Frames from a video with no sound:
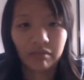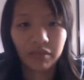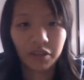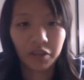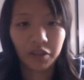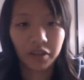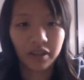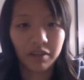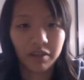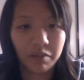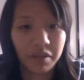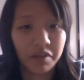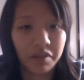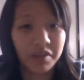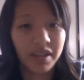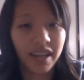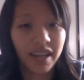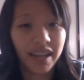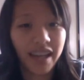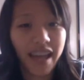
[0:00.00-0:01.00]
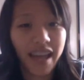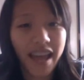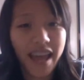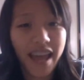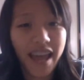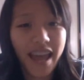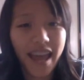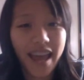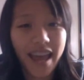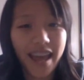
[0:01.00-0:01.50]
took his music
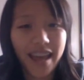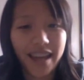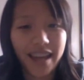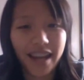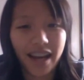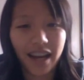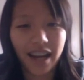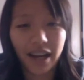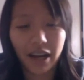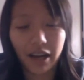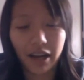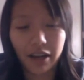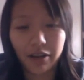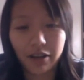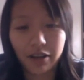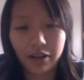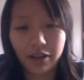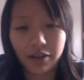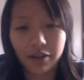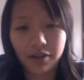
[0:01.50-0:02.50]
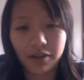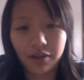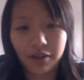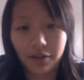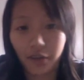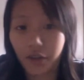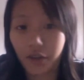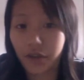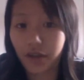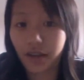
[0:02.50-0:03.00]
and used it
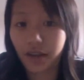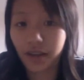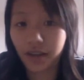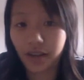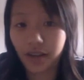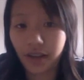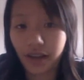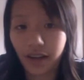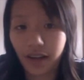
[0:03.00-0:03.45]
for the trailer,